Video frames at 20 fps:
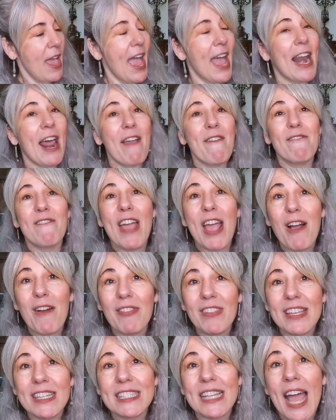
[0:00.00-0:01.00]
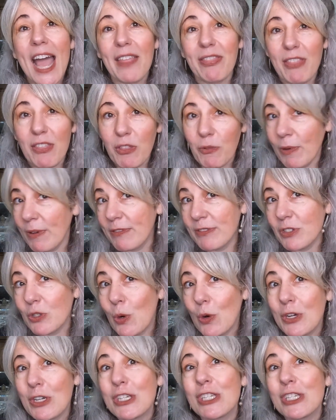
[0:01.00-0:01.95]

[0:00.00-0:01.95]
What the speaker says: And I found this at the thrift store